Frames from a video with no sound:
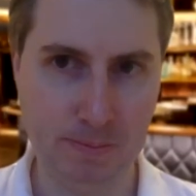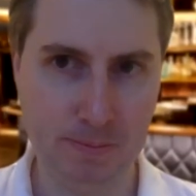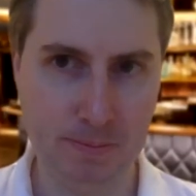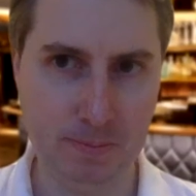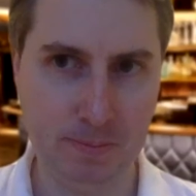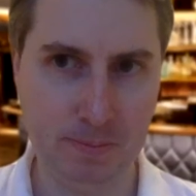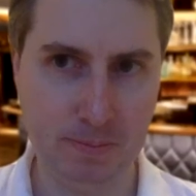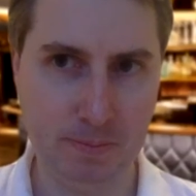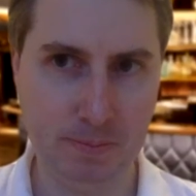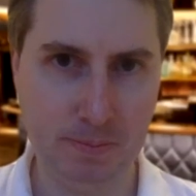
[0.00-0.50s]

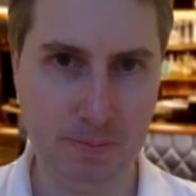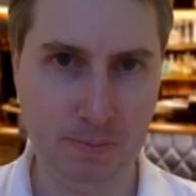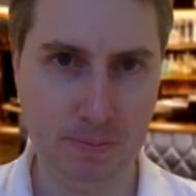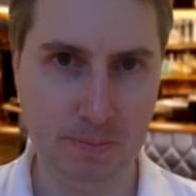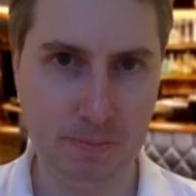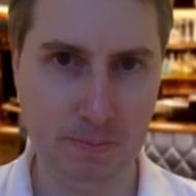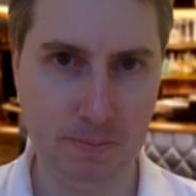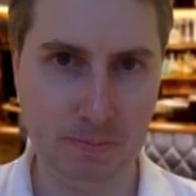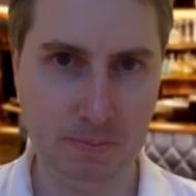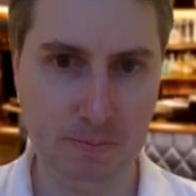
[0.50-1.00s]

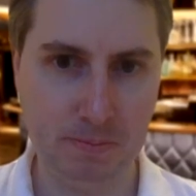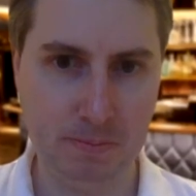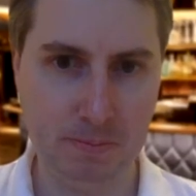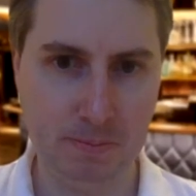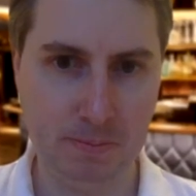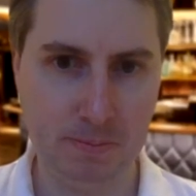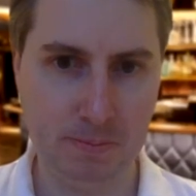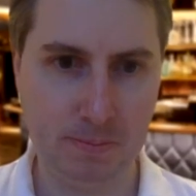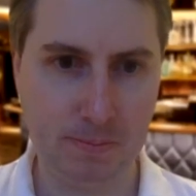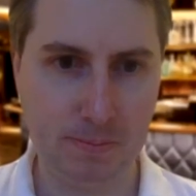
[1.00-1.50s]

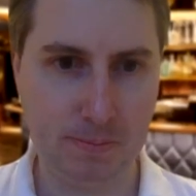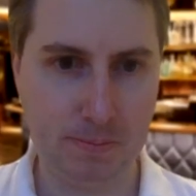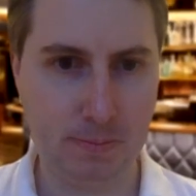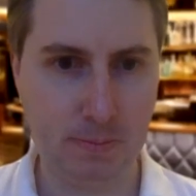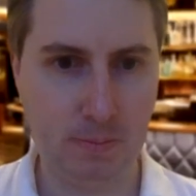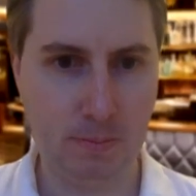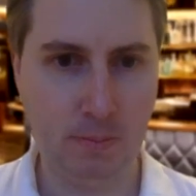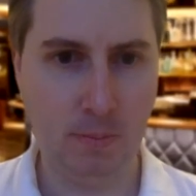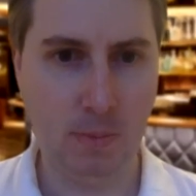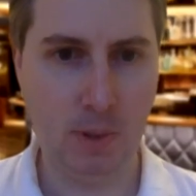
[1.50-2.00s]

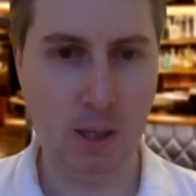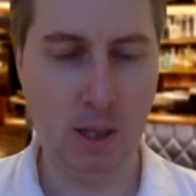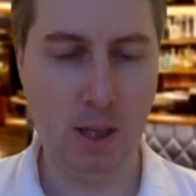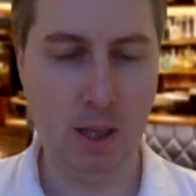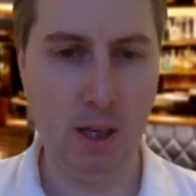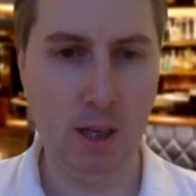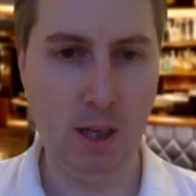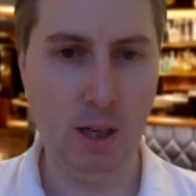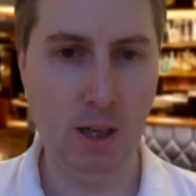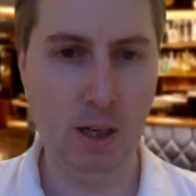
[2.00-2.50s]

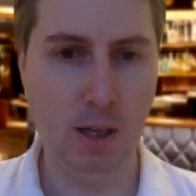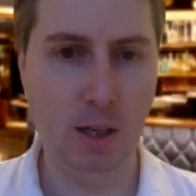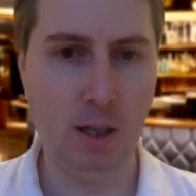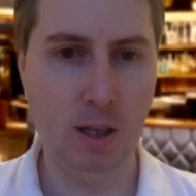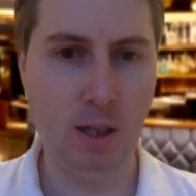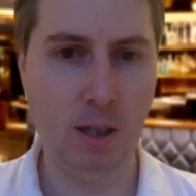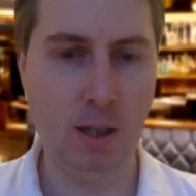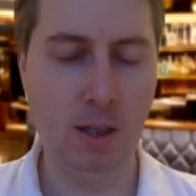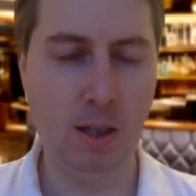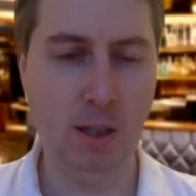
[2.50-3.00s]

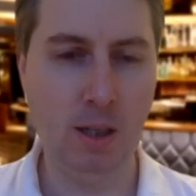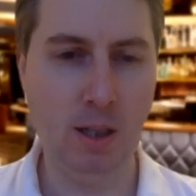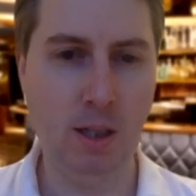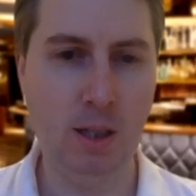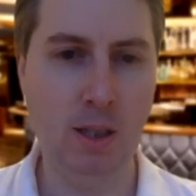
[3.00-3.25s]
Nobody speaks.